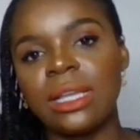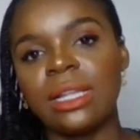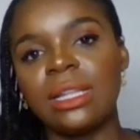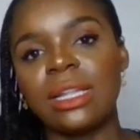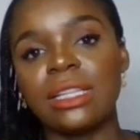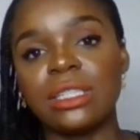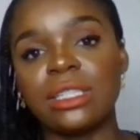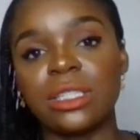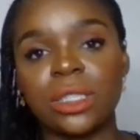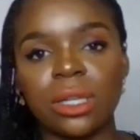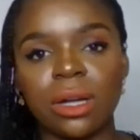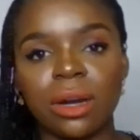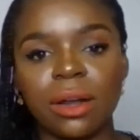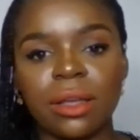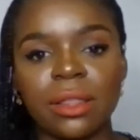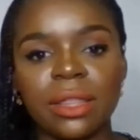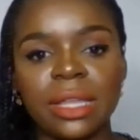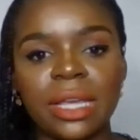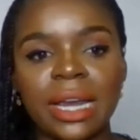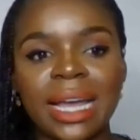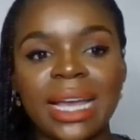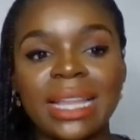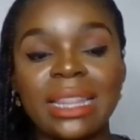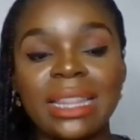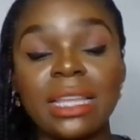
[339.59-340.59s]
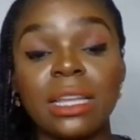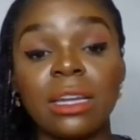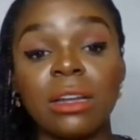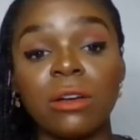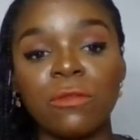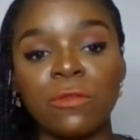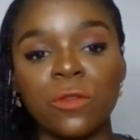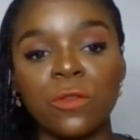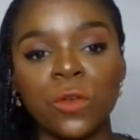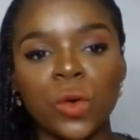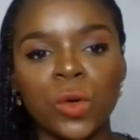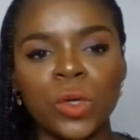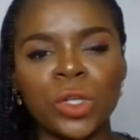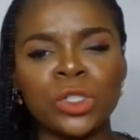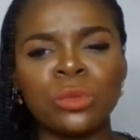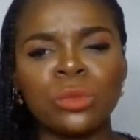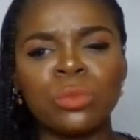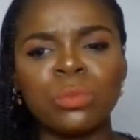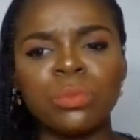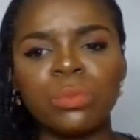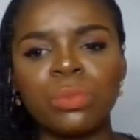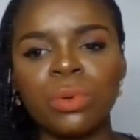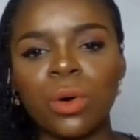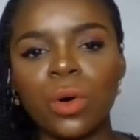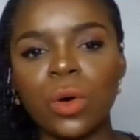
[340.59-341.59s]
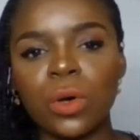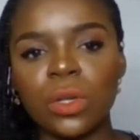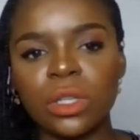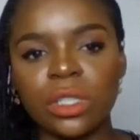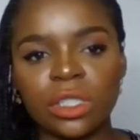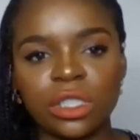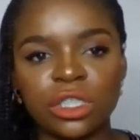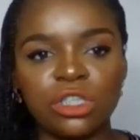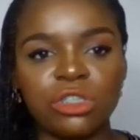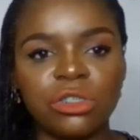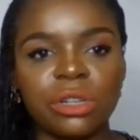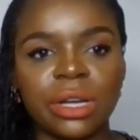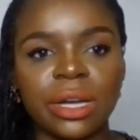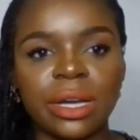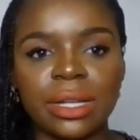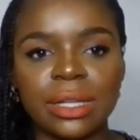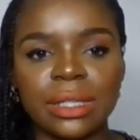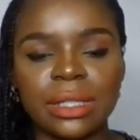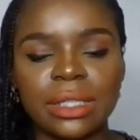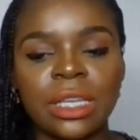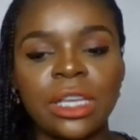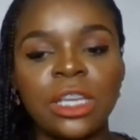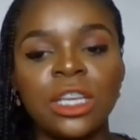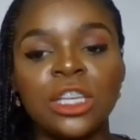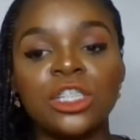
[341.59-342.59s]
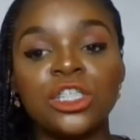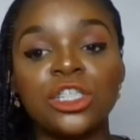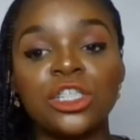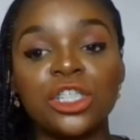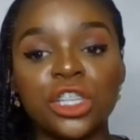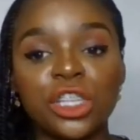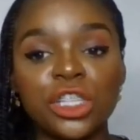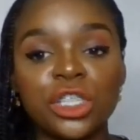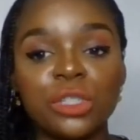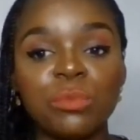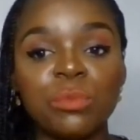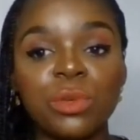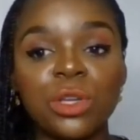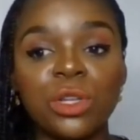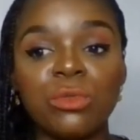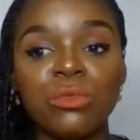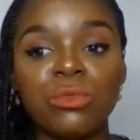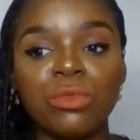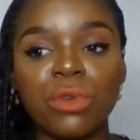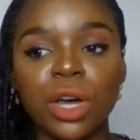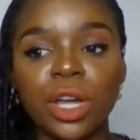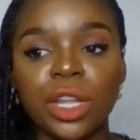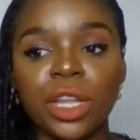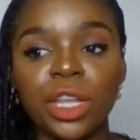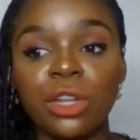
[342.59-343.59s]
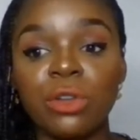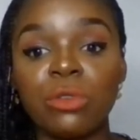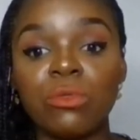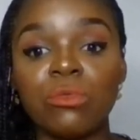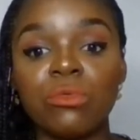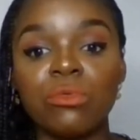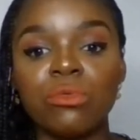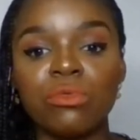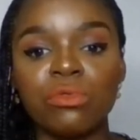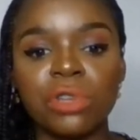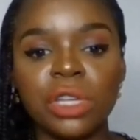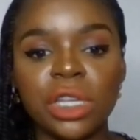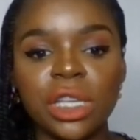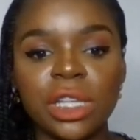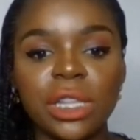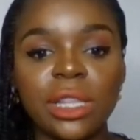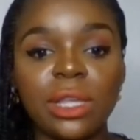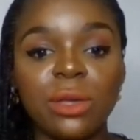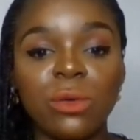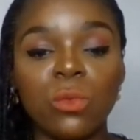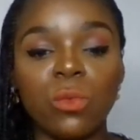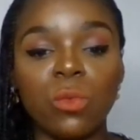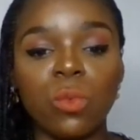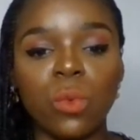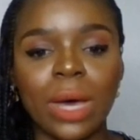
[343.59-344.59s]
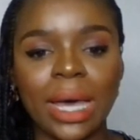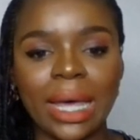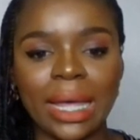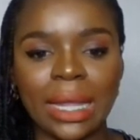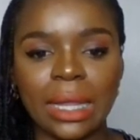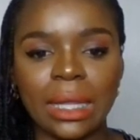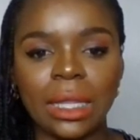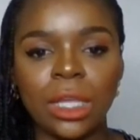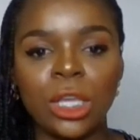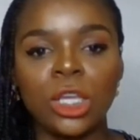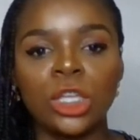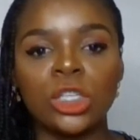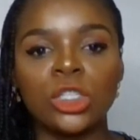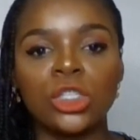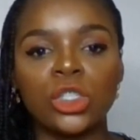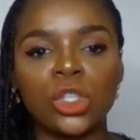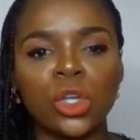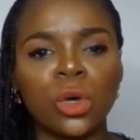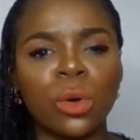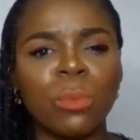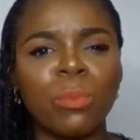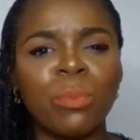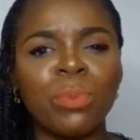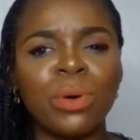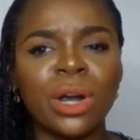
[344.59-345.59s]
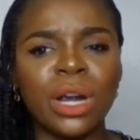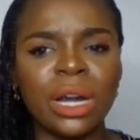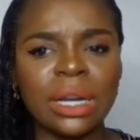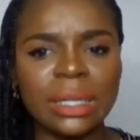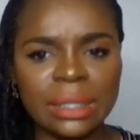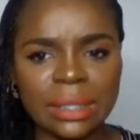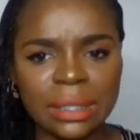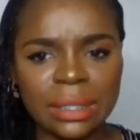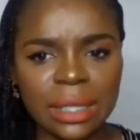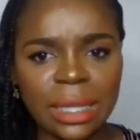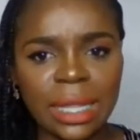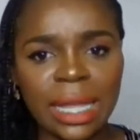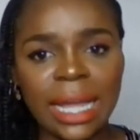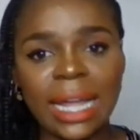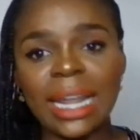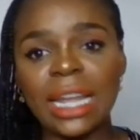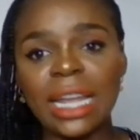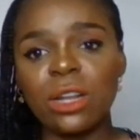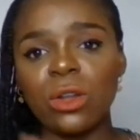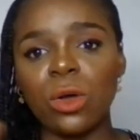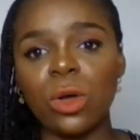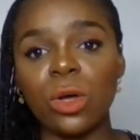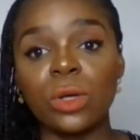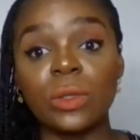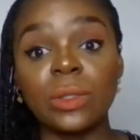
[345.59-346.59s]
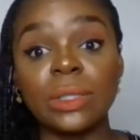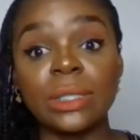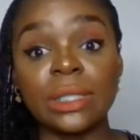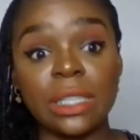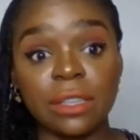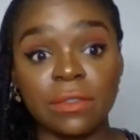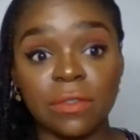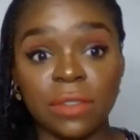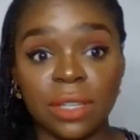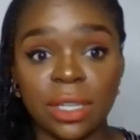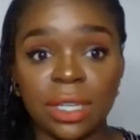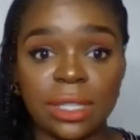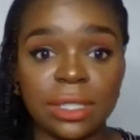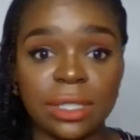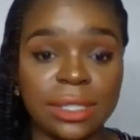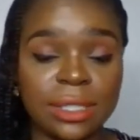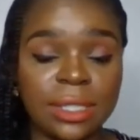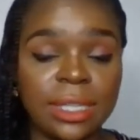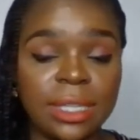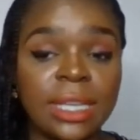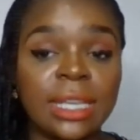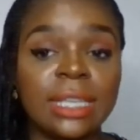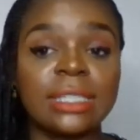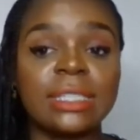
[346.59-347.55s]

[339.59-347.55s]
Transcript: Let's start there. And then, of course, post the trials, she's been running really well. So, personally, and I know how Stephen is.